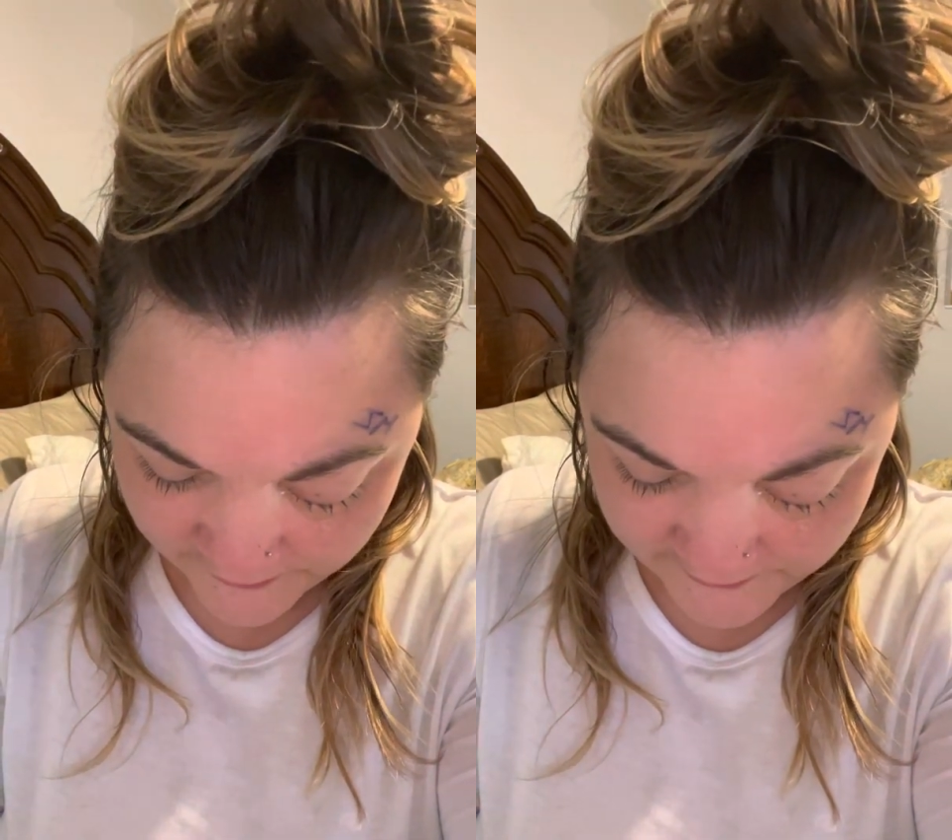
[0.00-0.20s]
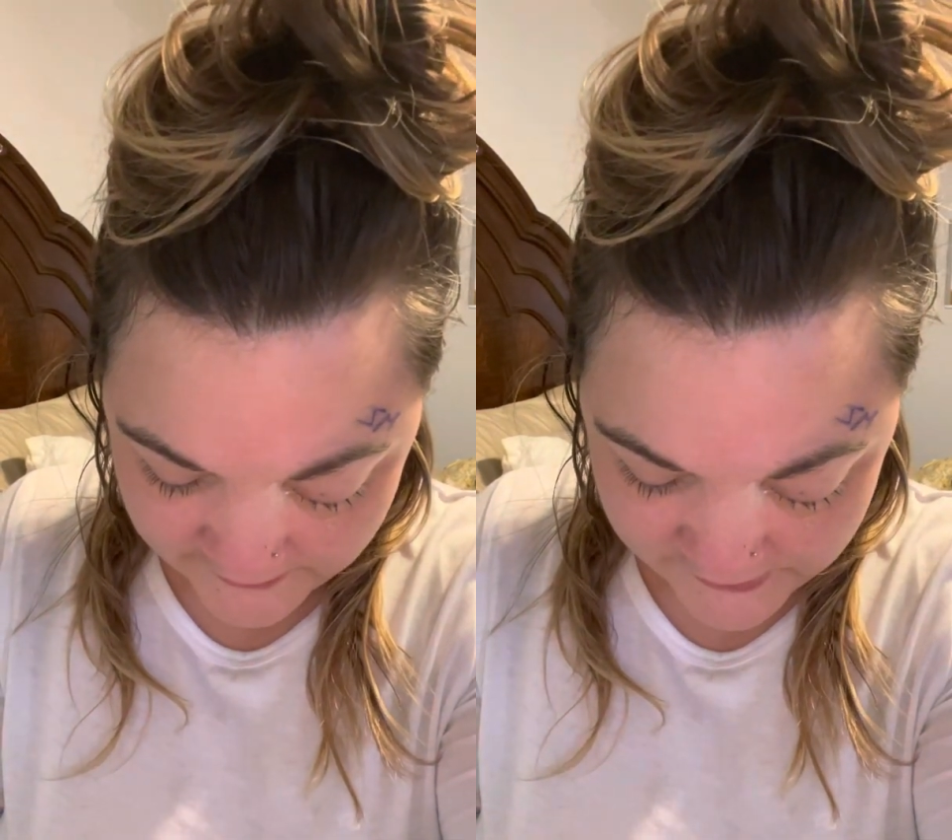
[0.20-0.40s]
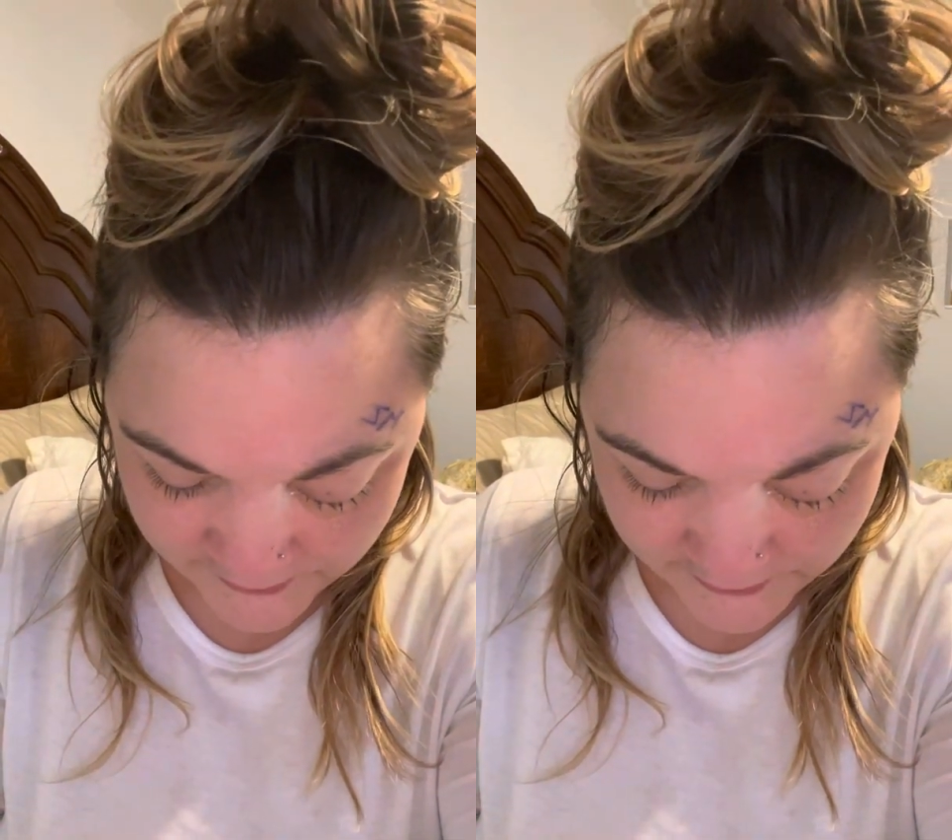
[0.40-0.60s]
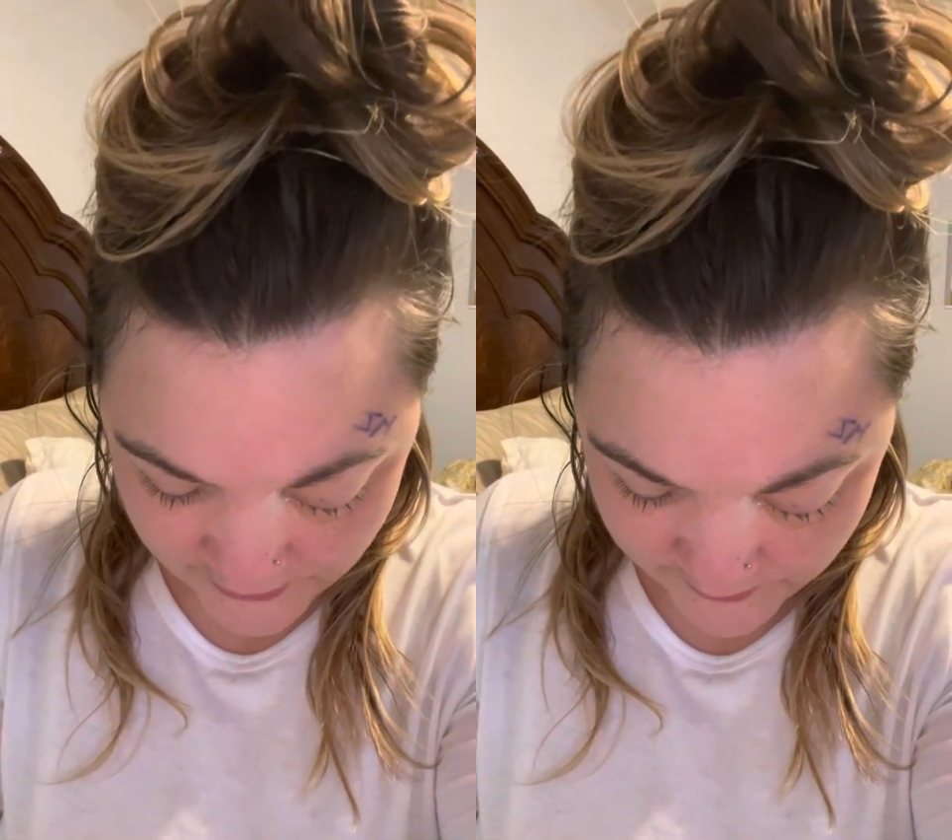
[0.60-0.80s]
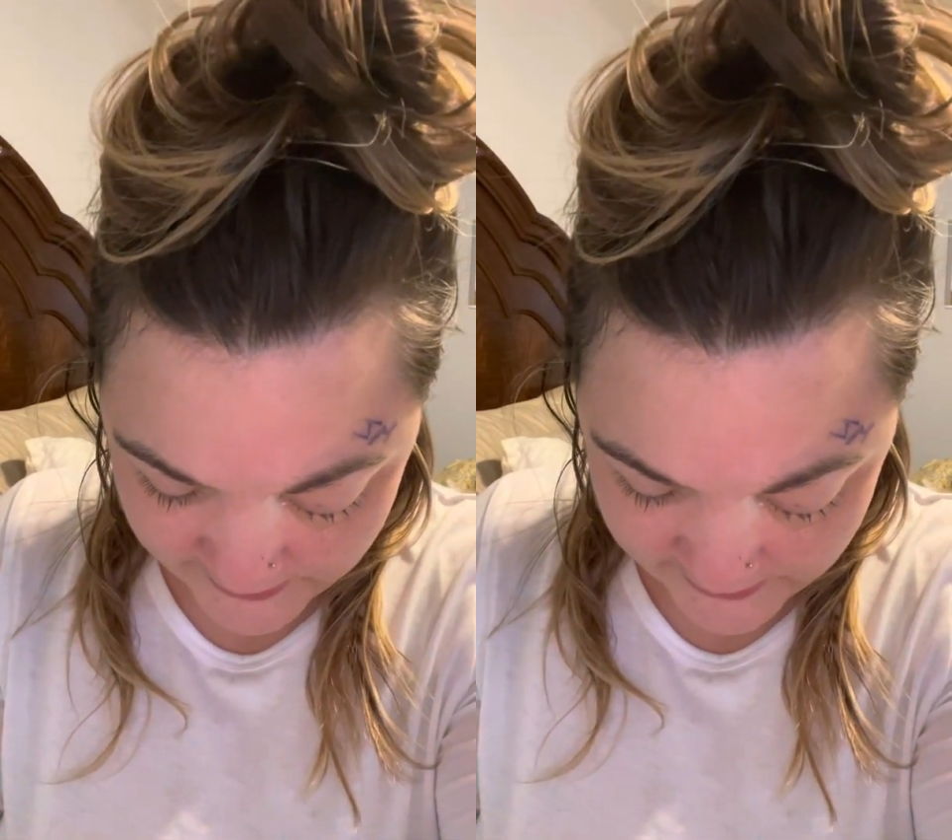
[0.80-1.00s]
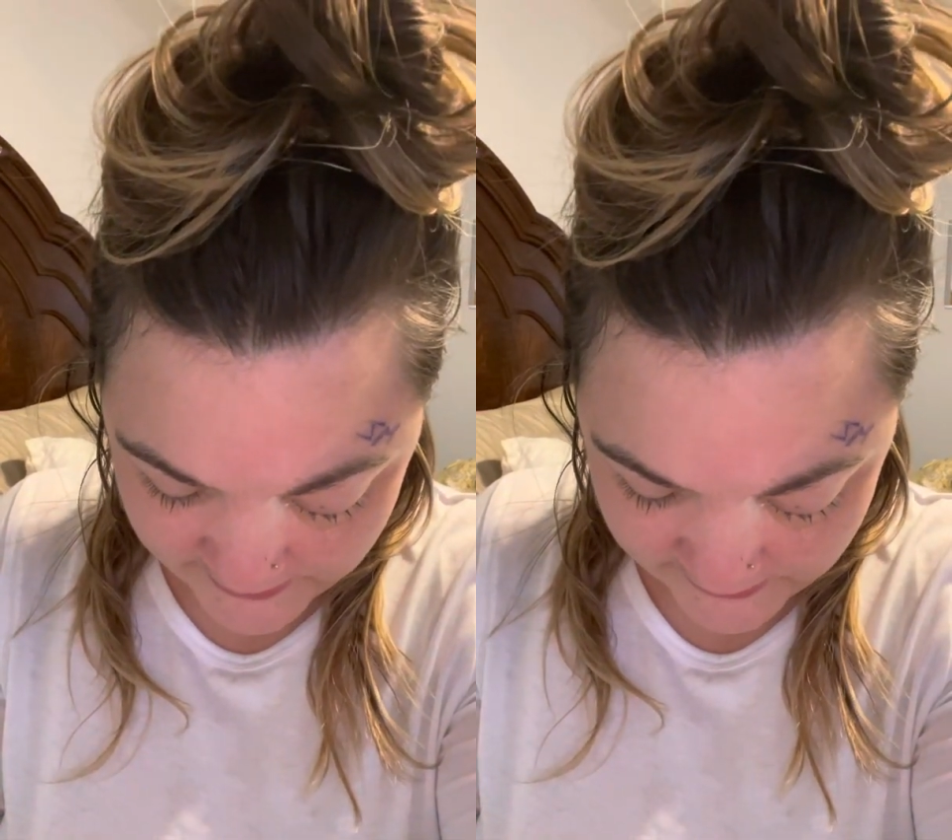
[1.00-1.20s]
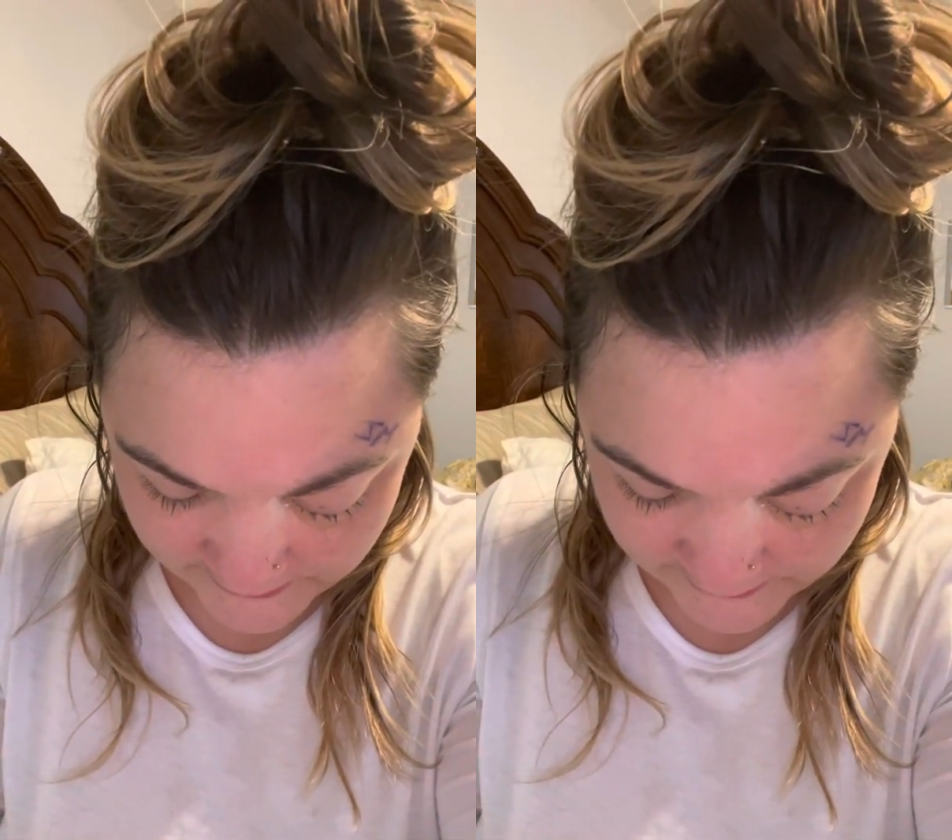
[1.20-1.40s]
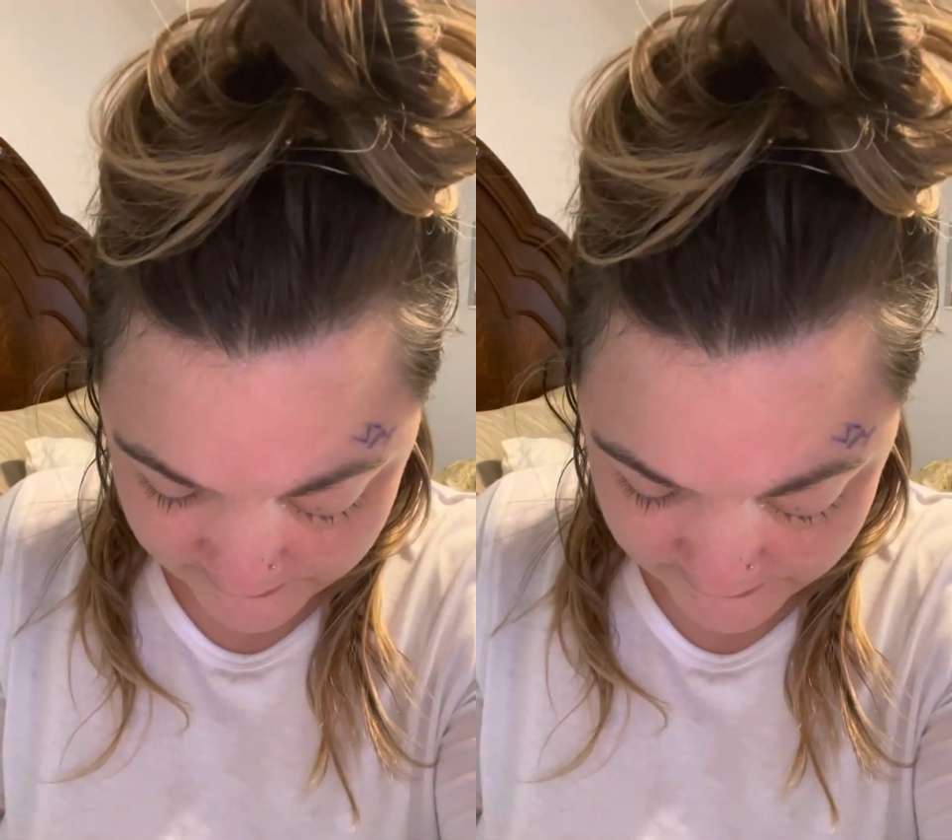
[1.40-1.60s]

things are going and,